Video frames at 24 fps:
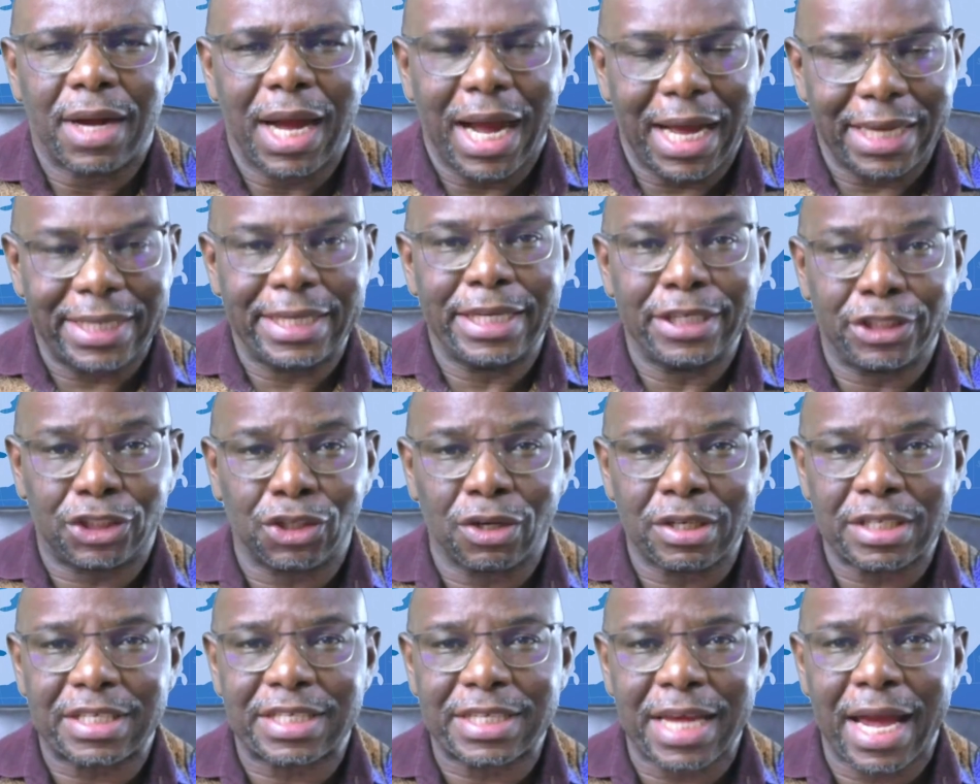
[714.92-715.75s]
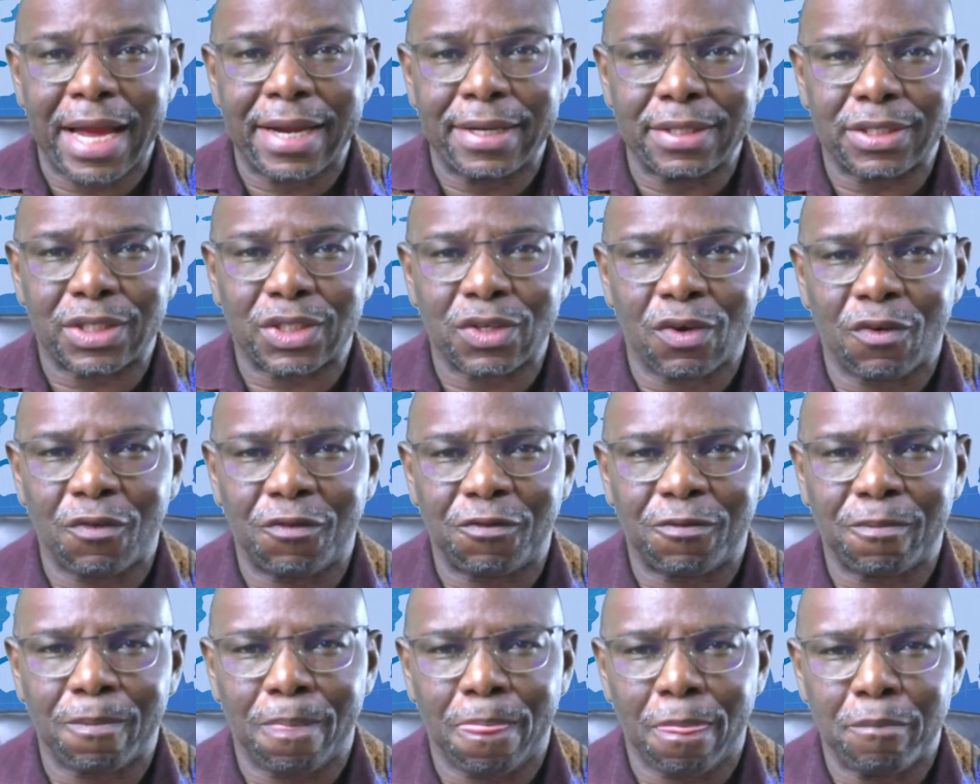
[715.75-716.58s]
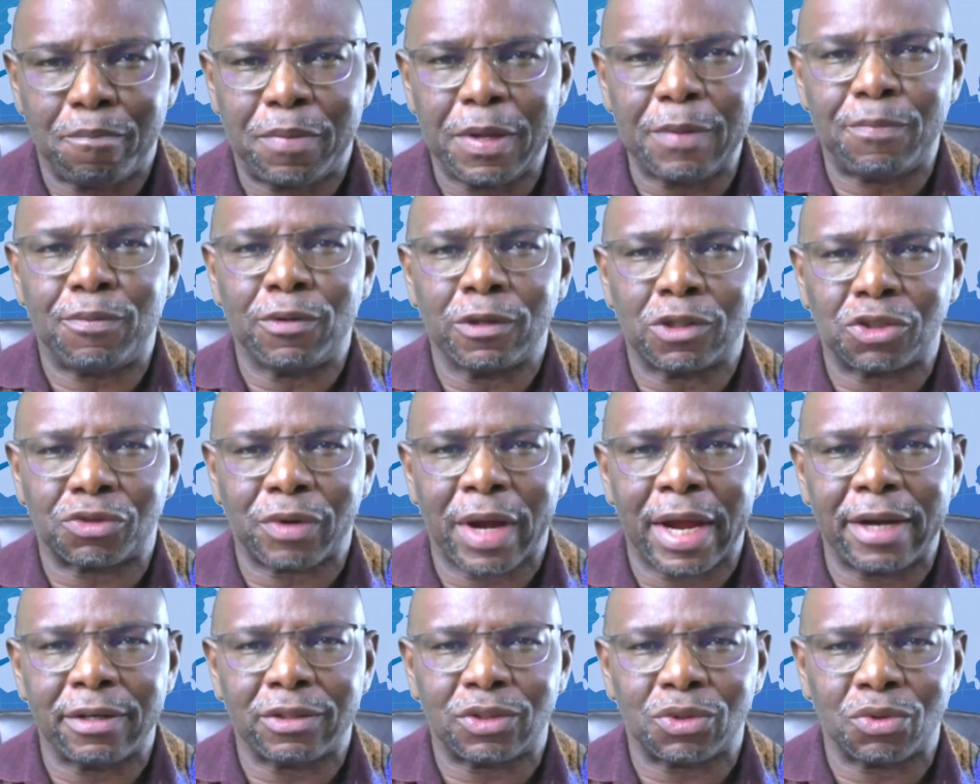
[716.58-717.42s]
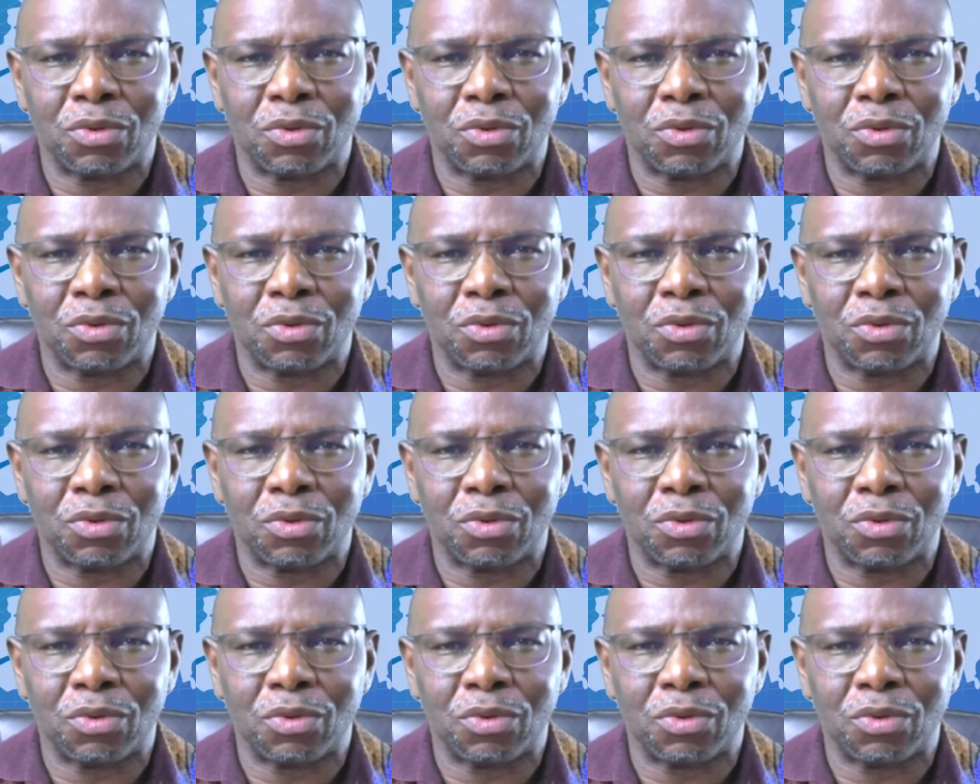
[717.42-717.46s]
Are they just signs of people trying